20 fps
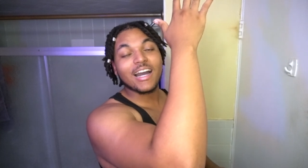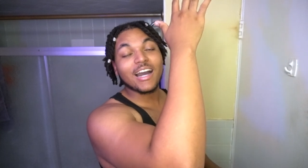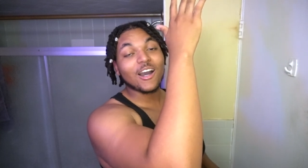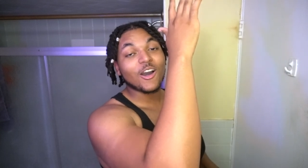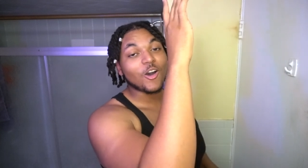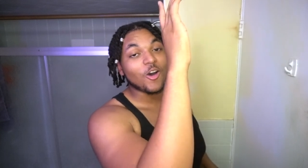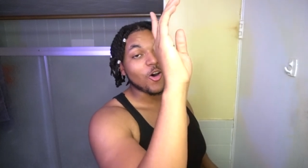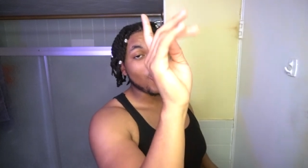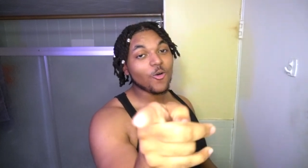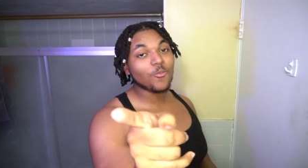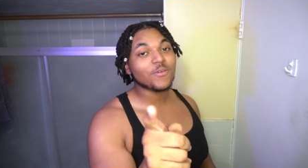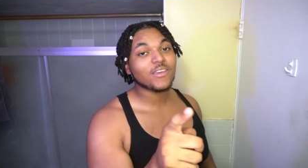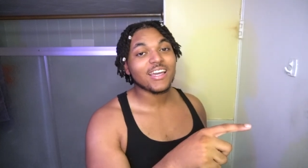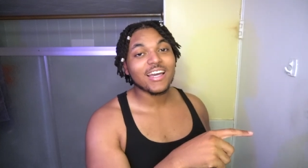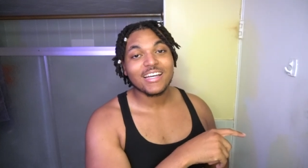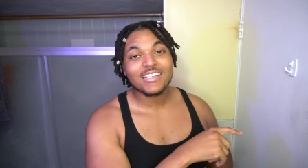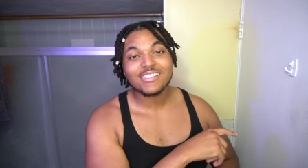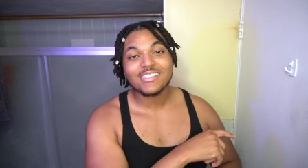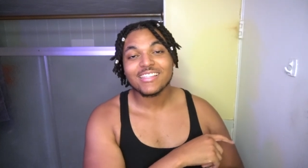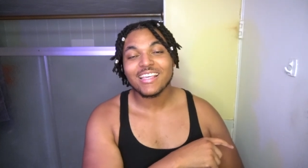I hope you
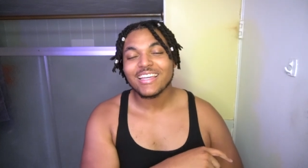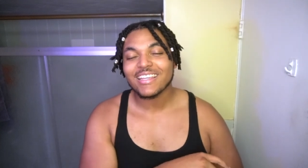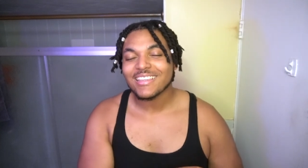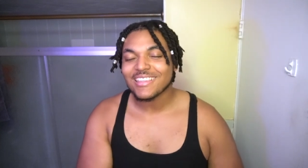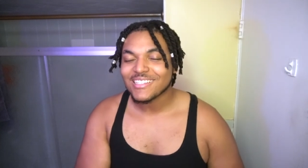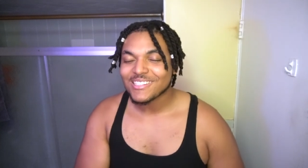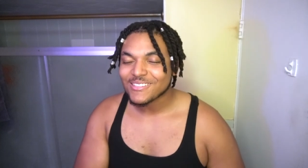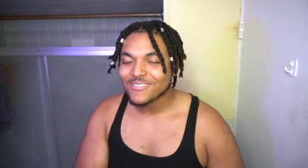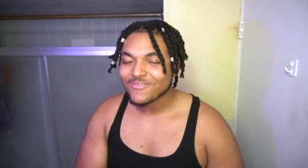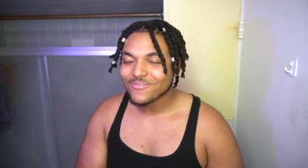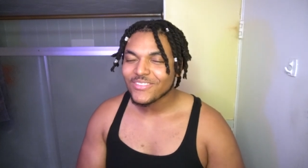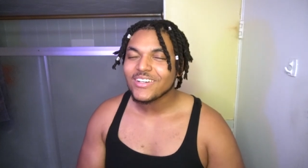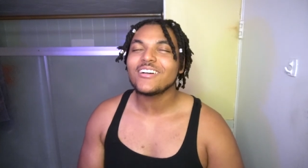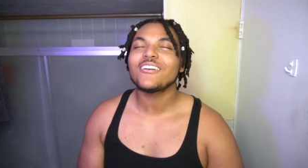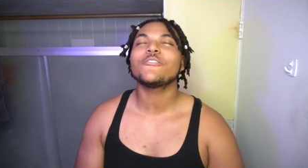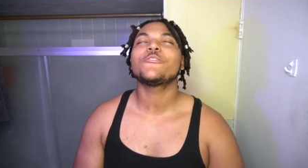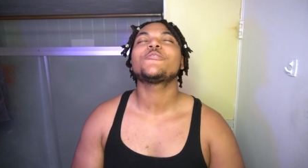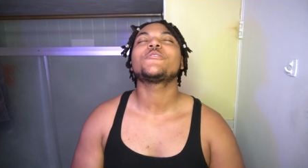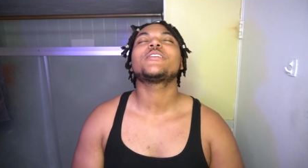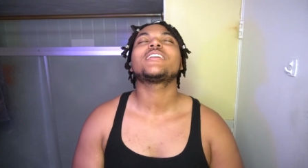guys liked this
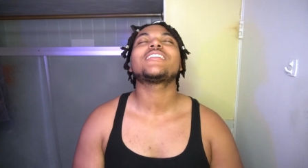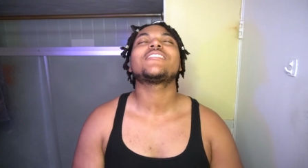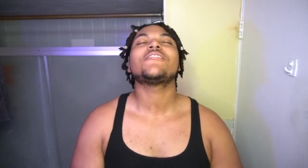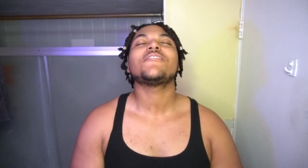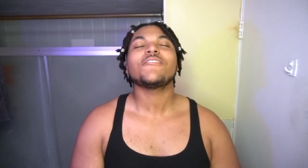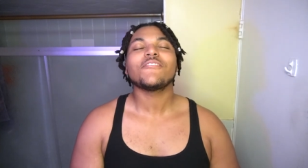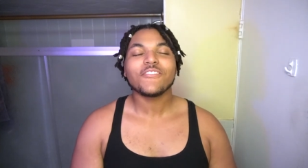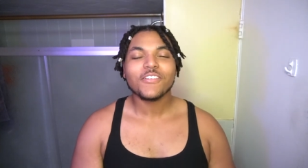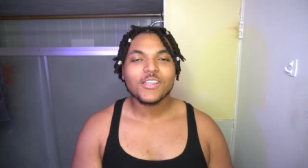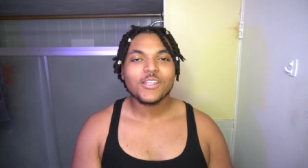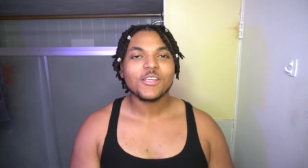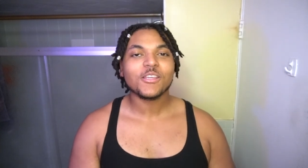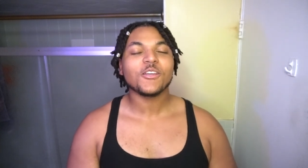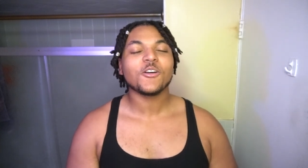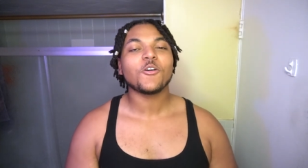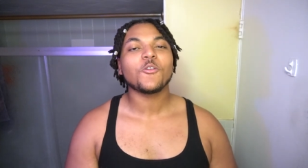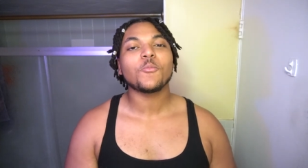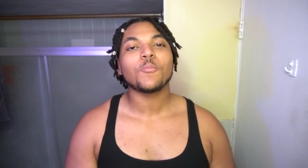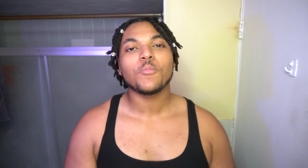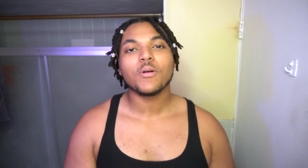motherfucking
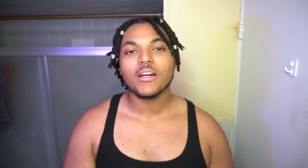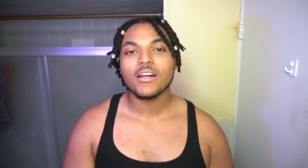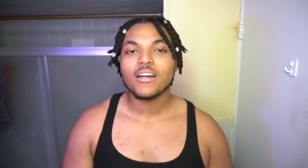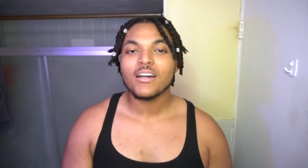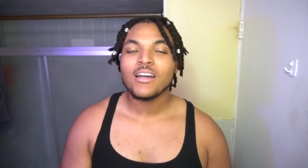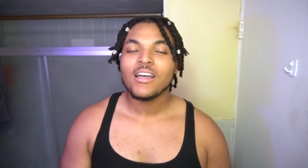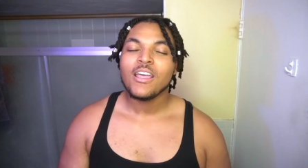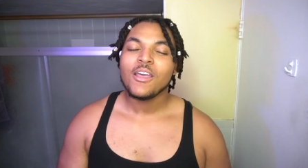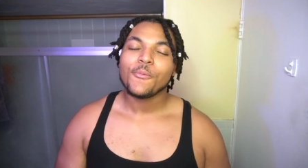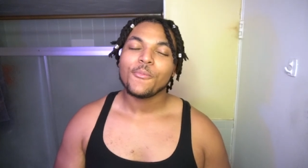video, bruh.